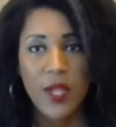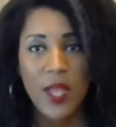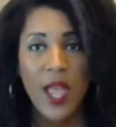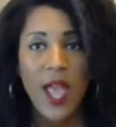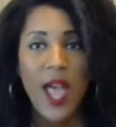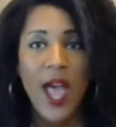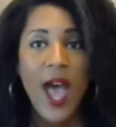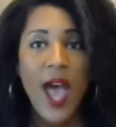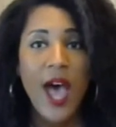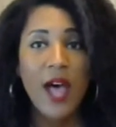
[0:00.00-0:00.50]

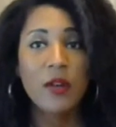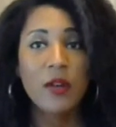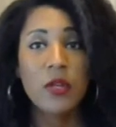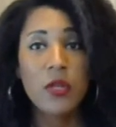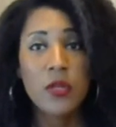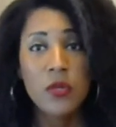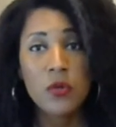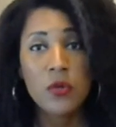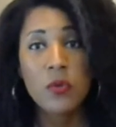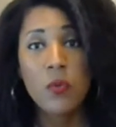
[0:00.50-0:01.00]
How do
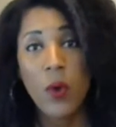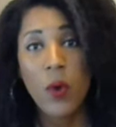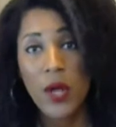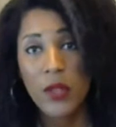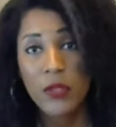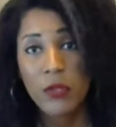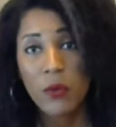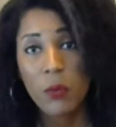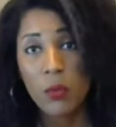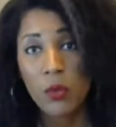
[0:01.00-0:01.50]
you
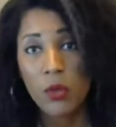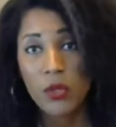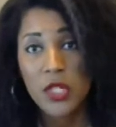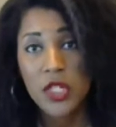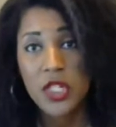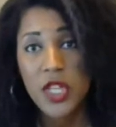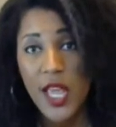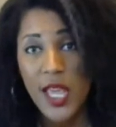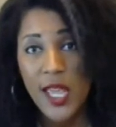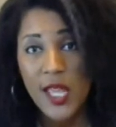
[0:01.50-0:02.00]
want the world to
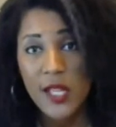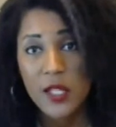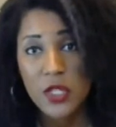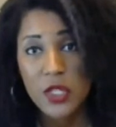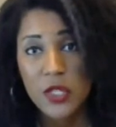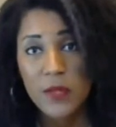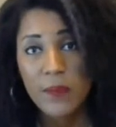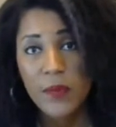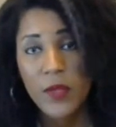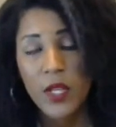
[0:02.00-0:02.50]

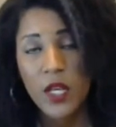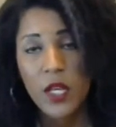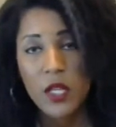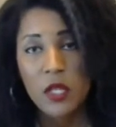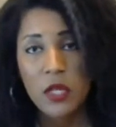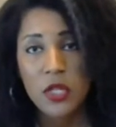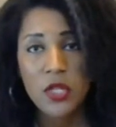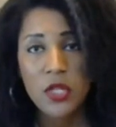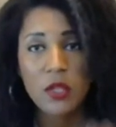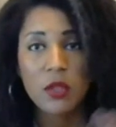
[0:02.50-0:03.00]
change?
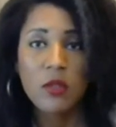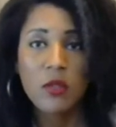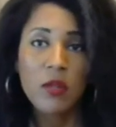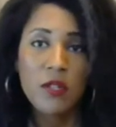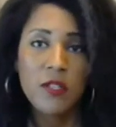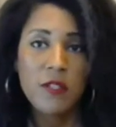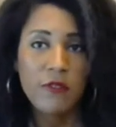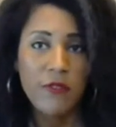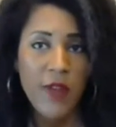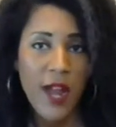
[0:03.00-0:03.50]
You should look
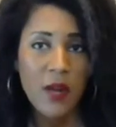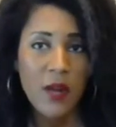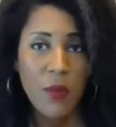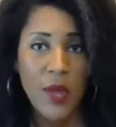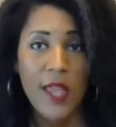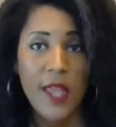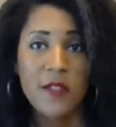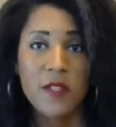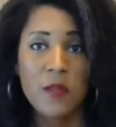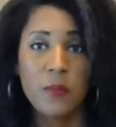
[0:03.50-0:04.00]
to find
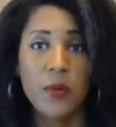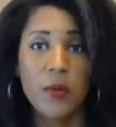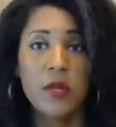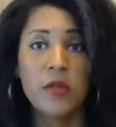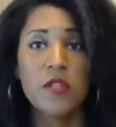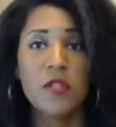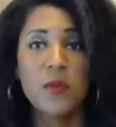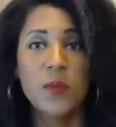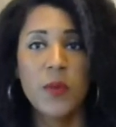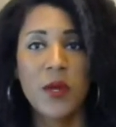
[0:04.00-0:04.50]
ways to put your
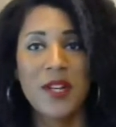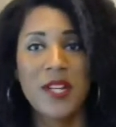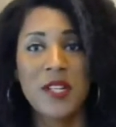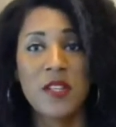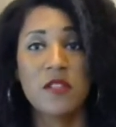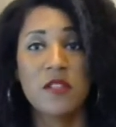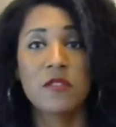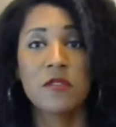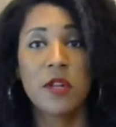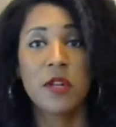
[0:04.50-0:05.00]
spirit into
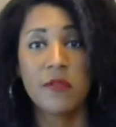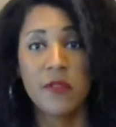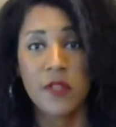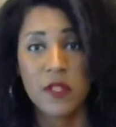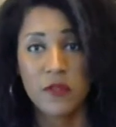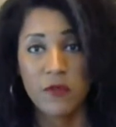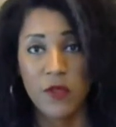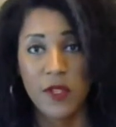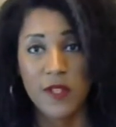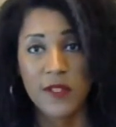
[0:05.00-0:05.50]
service
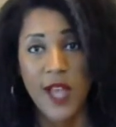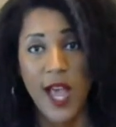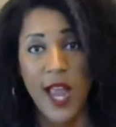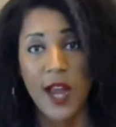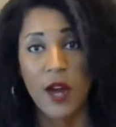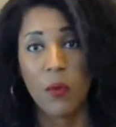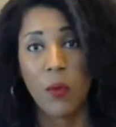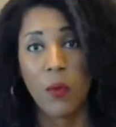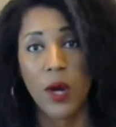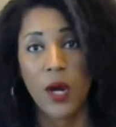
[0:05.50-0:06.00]
for this
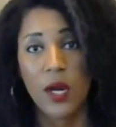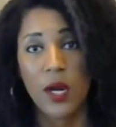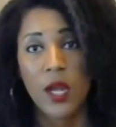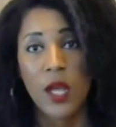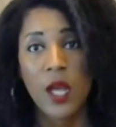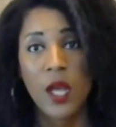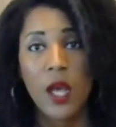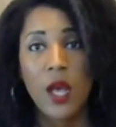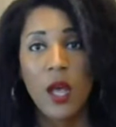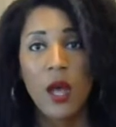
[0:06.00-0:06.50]
higher work.
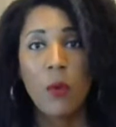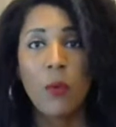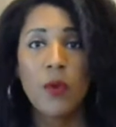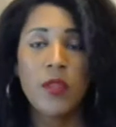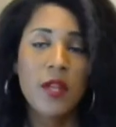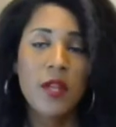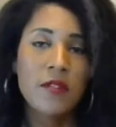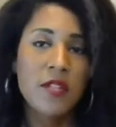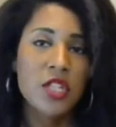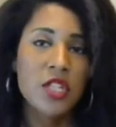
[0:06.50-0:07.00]
When
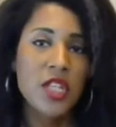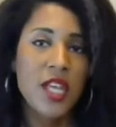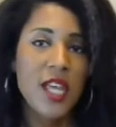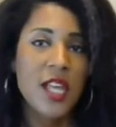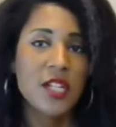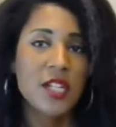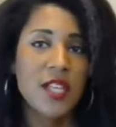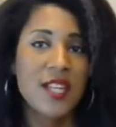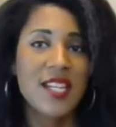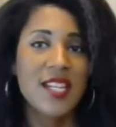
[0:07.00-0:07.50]
there's a
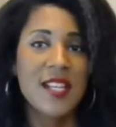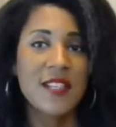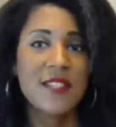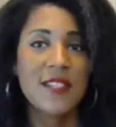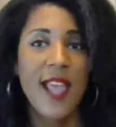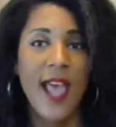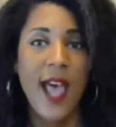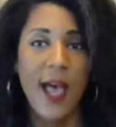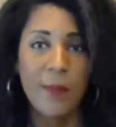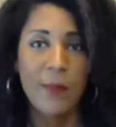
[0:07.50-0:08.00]
change that needs to
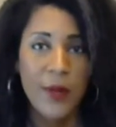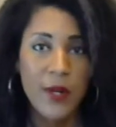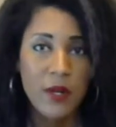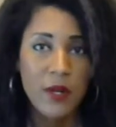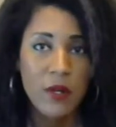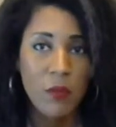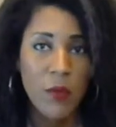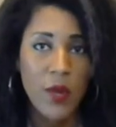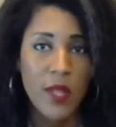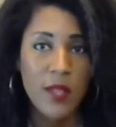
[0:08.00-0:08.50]
happen,
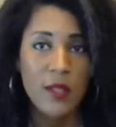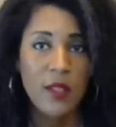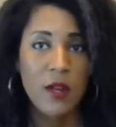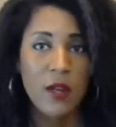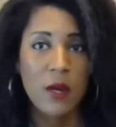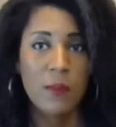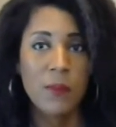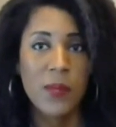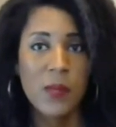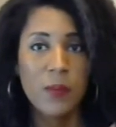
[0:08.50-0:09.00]
when there
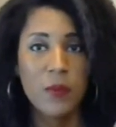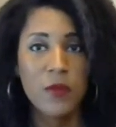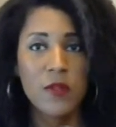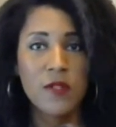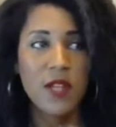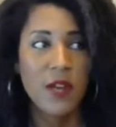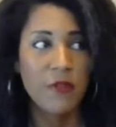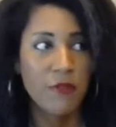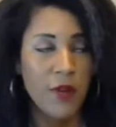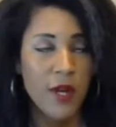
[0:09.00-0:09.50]
are people
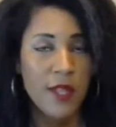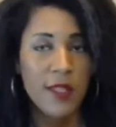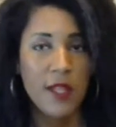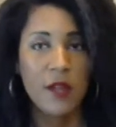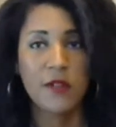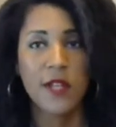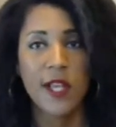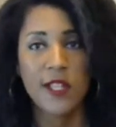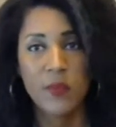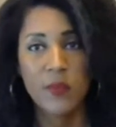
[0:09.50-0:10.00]
suffering that you
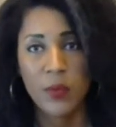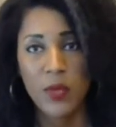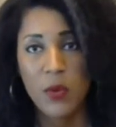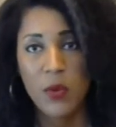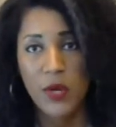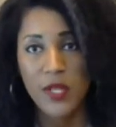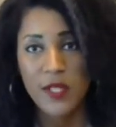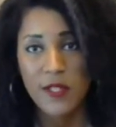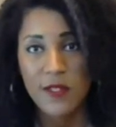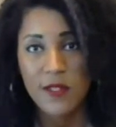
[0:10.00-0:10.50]
desperately
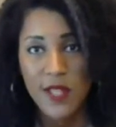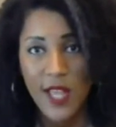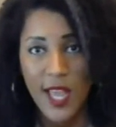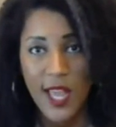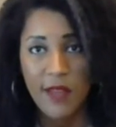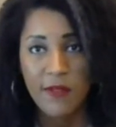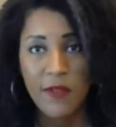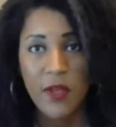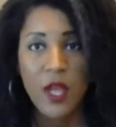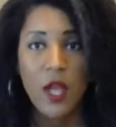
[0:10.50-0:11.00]
want to
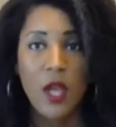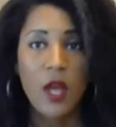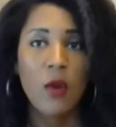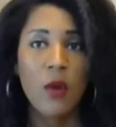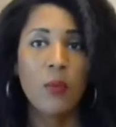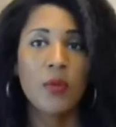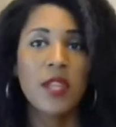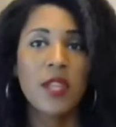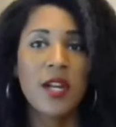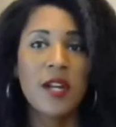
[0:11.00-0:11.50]
save,
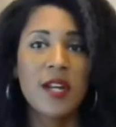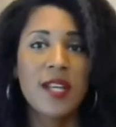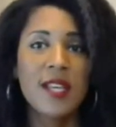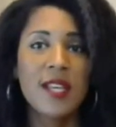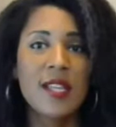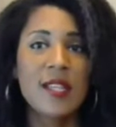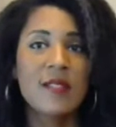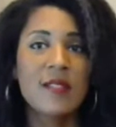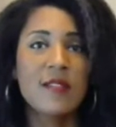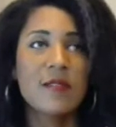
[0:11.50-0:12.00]
when there
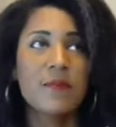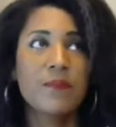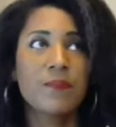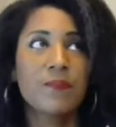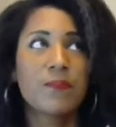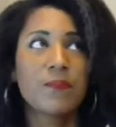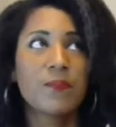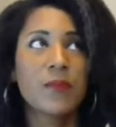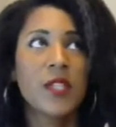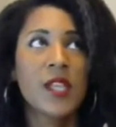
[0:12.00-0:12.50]
is
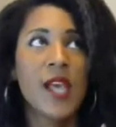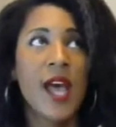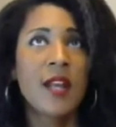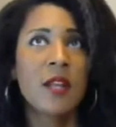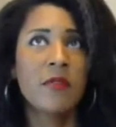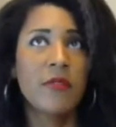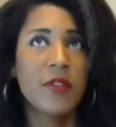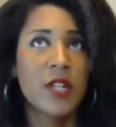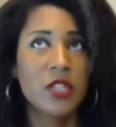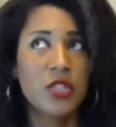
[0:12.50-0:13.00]
kind
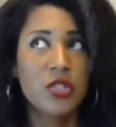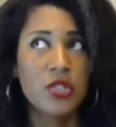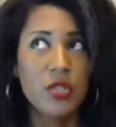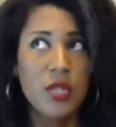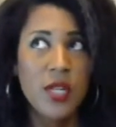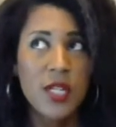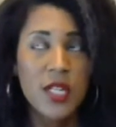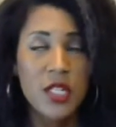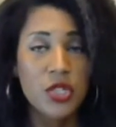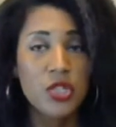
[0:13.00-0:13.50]
of an
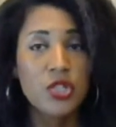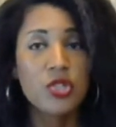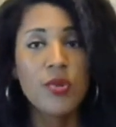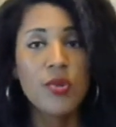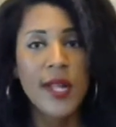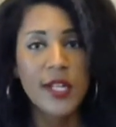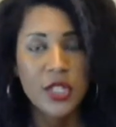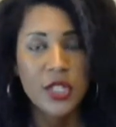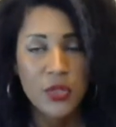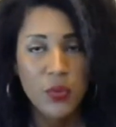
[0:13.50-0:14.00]

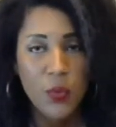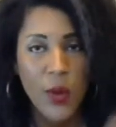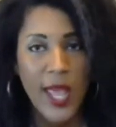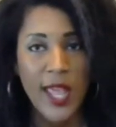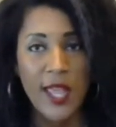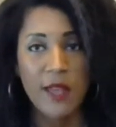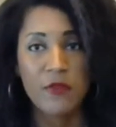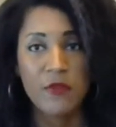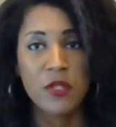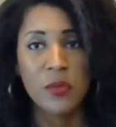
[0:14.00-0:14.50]
entrenched
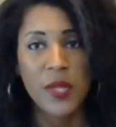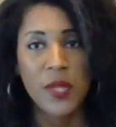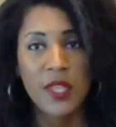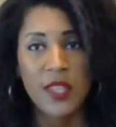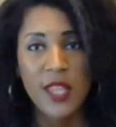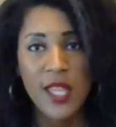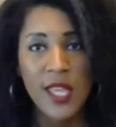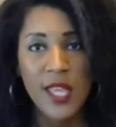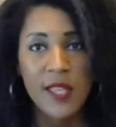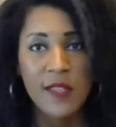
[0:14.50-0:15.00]
way of doing
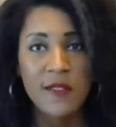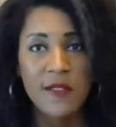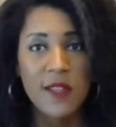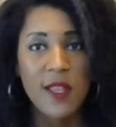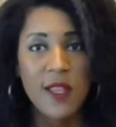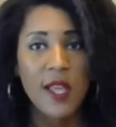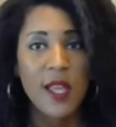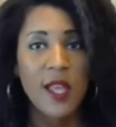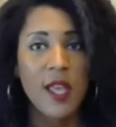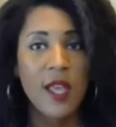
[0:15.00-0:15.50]
things
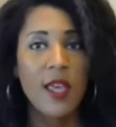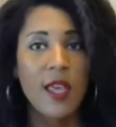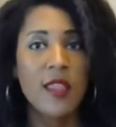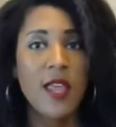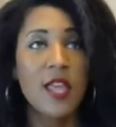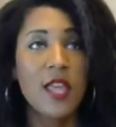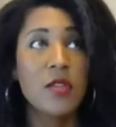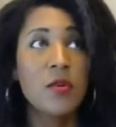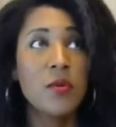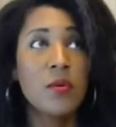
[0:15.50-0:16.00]

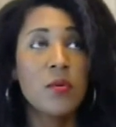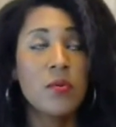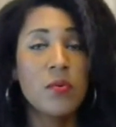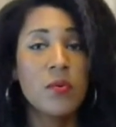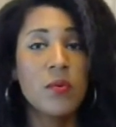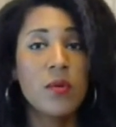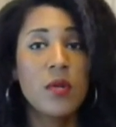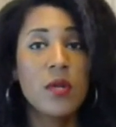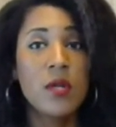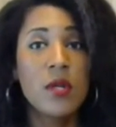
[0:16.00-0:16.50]
that you
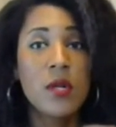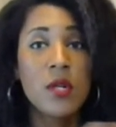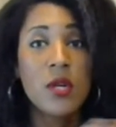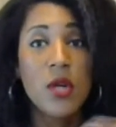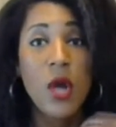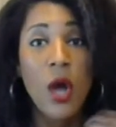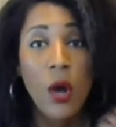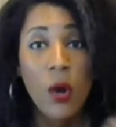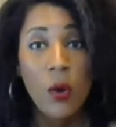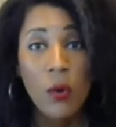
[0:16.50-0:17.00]

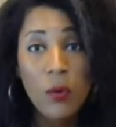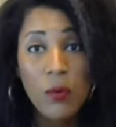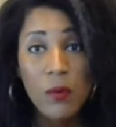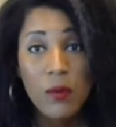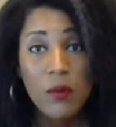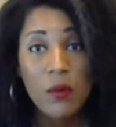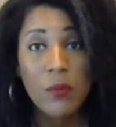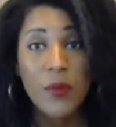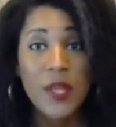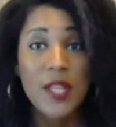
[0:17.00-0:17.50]
know
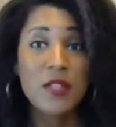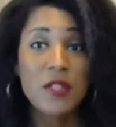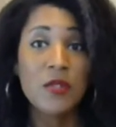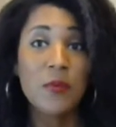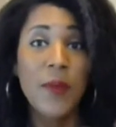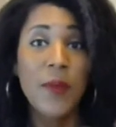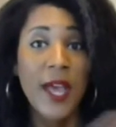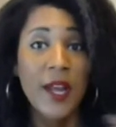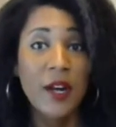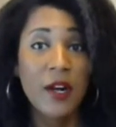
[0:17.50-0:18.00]
we can do
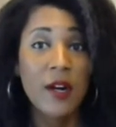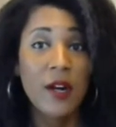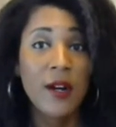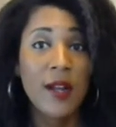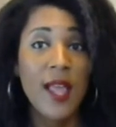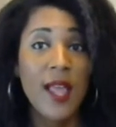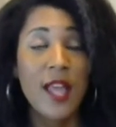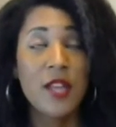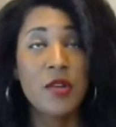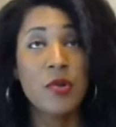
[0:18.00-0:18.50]
better,
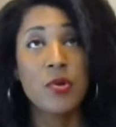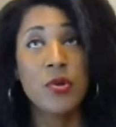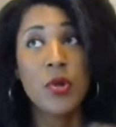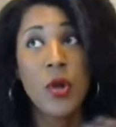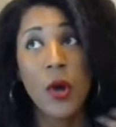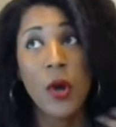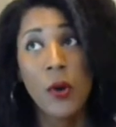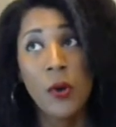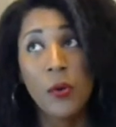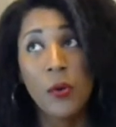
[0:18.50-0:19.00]
and you
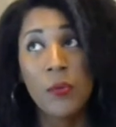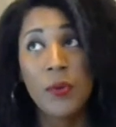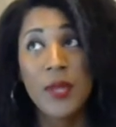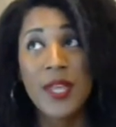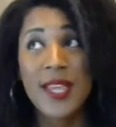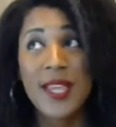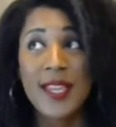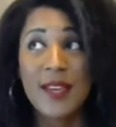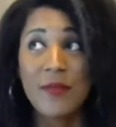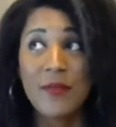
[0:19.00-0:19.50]
know
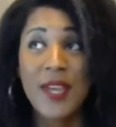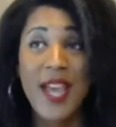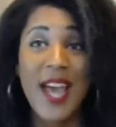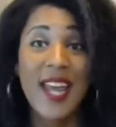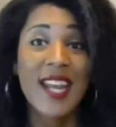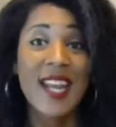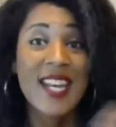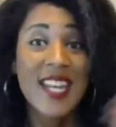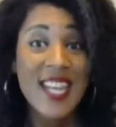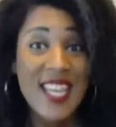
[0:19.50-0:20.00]
we kind
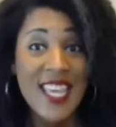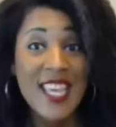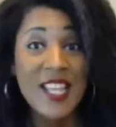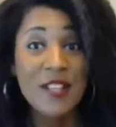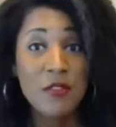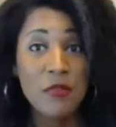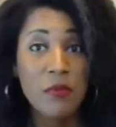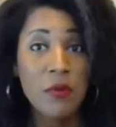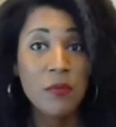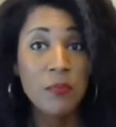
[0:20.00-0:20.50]
of need
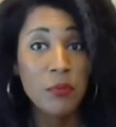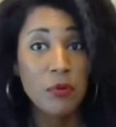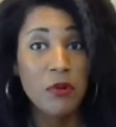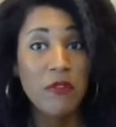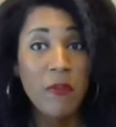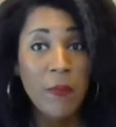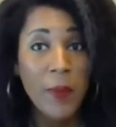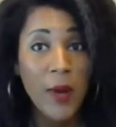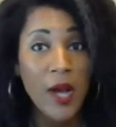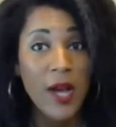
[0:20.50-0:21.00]
to improve
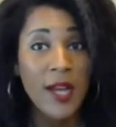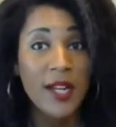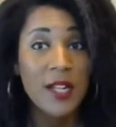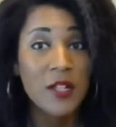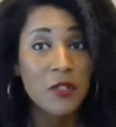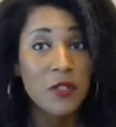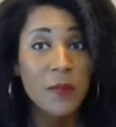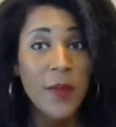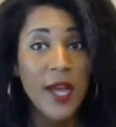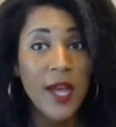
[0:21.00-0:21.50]
upon and
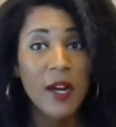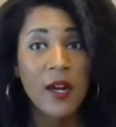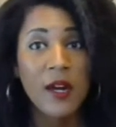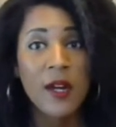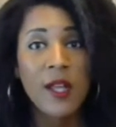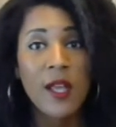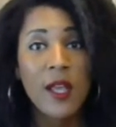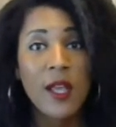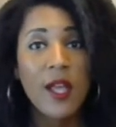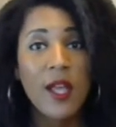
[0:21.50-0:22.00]
do better,
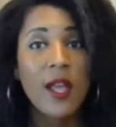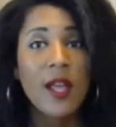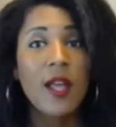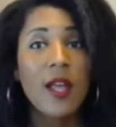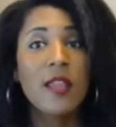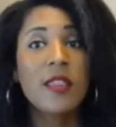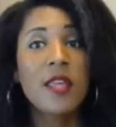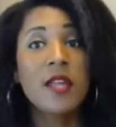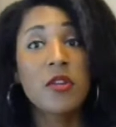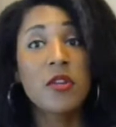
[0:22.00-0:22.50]

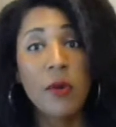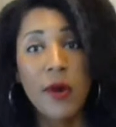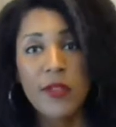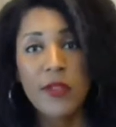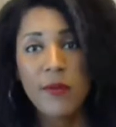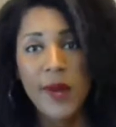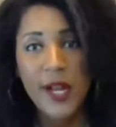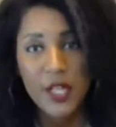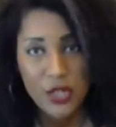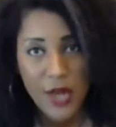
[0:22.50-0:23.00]
then you're on the
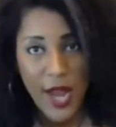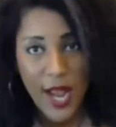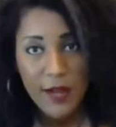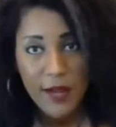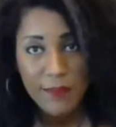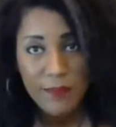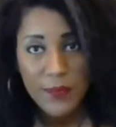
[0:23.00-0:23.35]
right track.